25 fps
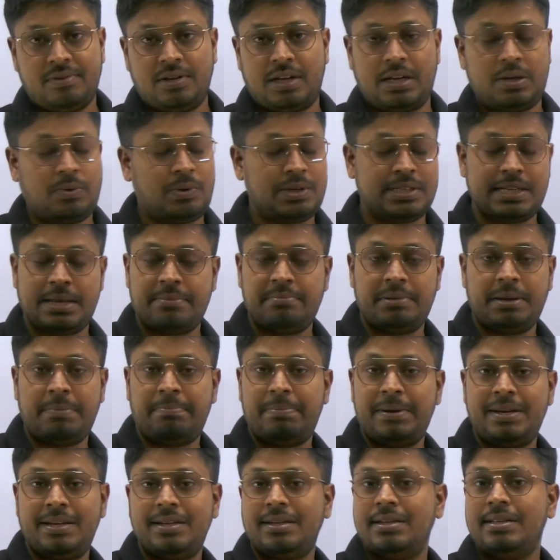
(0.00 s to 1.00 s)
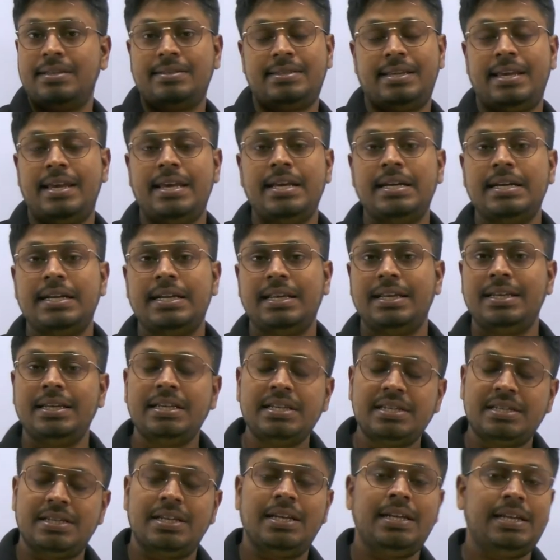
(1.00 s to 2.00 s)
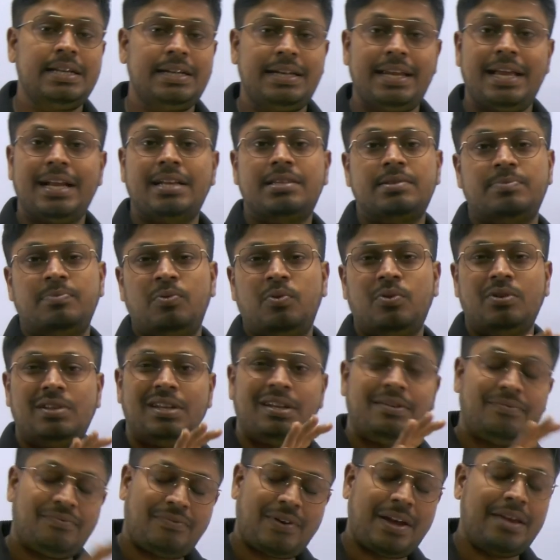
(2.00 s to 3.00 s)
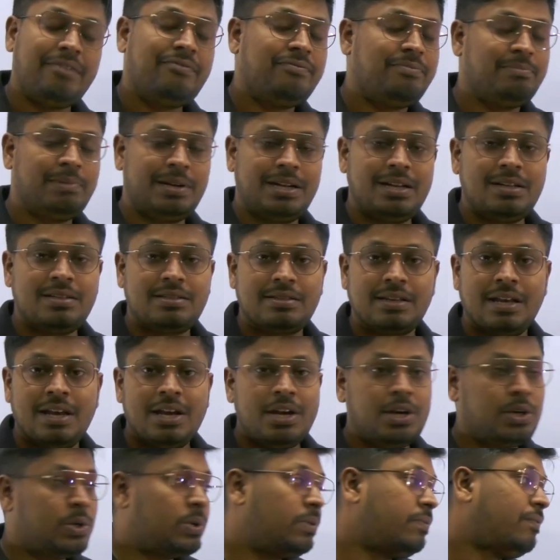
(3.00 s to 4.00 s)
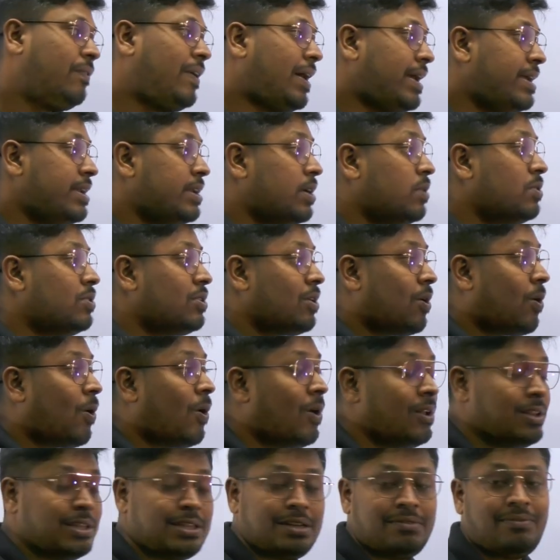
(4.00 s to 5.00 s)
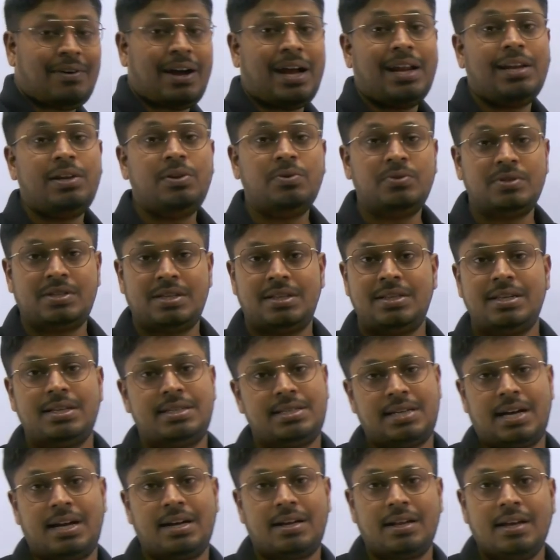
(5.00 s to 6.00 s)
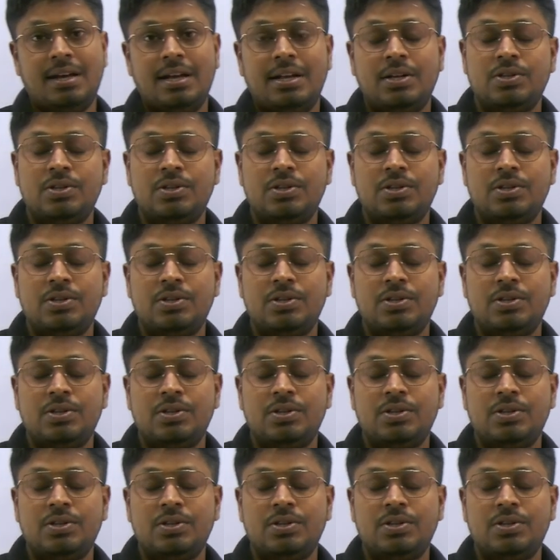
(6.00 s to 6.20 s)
That was I'm repeatedly saying it. Initially it takes more than 5 minutes to find out all the values in the chart.